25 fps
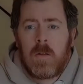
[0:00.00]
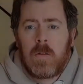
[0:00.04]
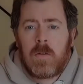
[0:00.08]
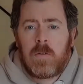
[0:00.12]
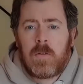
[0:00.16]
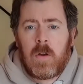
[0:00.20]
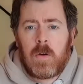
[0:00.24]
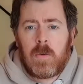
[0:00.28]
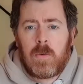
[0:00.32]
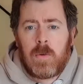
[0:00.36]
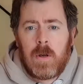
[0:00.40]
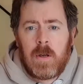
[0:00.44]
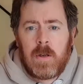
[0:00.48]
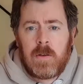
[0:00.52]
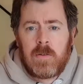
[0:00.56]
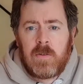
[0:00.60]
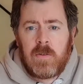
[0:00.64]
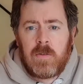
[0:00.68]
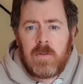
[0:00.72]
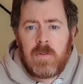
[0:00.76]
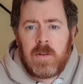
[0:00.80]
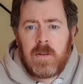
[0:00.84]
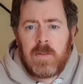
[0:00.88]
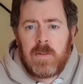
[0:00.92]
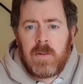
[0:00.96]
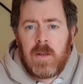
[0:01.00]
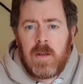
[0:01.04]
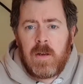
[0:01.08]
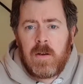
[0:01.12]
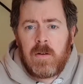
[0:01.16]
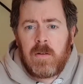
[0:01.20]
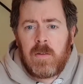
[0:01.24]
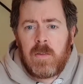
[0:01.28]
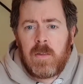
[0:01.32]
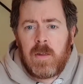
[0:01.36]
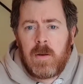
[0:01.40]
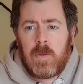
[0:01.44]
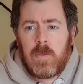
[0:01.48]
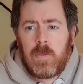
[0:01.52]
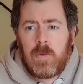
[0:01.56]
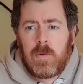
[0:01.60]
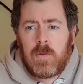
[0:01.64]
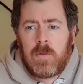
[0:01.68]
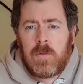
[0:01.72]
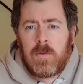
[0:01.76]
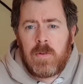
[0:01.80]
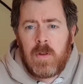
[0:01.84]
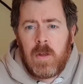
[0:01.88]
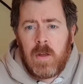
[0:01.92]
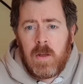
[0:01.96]
So, as you've seen there,
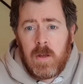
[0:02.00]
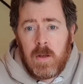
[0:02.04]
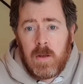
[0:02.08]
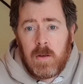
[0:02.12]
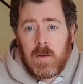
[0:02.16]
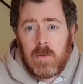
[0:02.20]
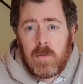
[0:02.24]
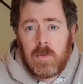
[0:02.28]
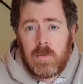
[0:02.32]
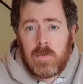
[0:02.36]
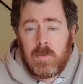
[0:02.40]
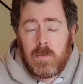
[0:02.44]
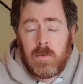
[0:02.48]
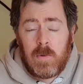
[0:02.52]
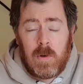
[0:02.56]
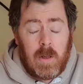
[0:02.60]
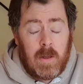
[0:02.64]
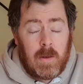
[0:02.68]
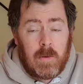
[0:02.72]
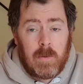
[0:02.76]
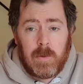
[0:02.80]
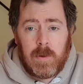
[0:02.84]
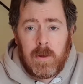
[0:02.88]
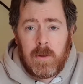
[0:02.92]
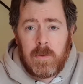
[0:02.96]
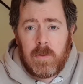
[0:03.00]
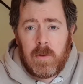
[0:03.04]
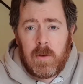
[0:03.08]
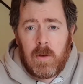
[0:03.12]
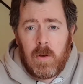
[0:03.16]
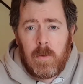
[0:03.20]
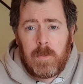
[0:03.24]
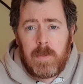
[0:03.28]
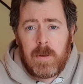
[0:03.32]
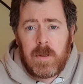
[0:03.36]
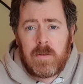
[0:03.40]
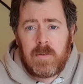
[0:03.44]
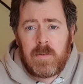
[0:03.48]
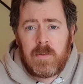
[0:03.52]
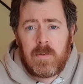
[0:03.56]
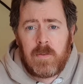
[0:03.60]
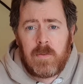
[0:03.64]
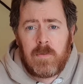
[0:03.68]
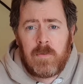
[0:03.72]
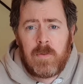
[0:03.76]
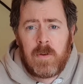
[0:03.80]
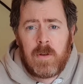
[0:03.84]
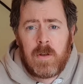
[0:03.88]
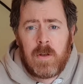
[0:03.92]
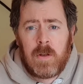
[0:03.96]
there's a lot of pieces
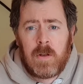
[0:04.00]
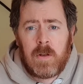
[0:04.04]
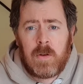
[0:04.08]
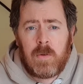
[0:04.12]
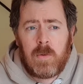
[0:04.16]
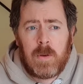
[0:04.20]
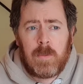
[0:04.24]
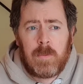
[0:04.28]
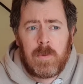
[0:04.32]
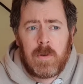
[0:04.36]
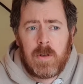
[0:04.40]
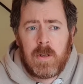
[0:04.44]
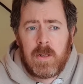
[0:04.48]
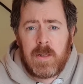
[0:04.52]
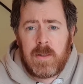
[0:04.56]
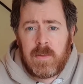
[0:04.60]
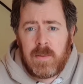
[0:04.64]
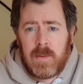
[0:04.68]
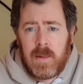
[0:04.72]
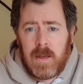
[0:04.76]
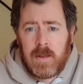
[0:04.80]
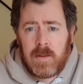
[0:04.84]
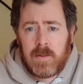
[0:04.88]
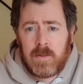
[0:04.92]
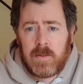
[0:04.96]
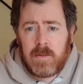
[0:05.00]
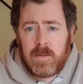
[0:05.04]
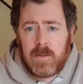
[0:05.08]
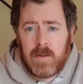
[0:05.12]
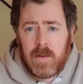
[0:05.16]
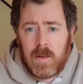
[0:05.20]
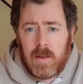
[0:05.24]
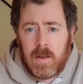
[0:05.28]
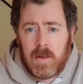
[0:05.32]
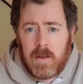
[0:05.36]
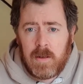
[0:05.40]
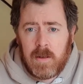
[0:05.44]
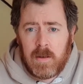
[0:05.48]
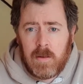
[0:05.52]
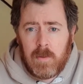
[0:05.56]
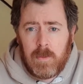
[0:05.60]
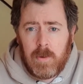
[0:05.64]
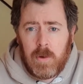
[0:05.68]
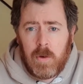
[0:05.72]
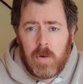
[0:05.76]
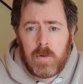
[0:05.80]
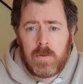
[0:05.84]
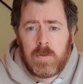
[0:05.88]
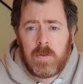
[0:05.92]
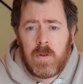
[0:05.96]
of equipment in that little
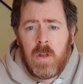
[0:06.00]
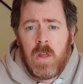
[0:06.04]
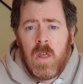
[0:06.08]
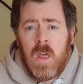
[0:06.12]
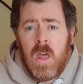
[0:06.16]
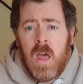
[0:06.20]
box.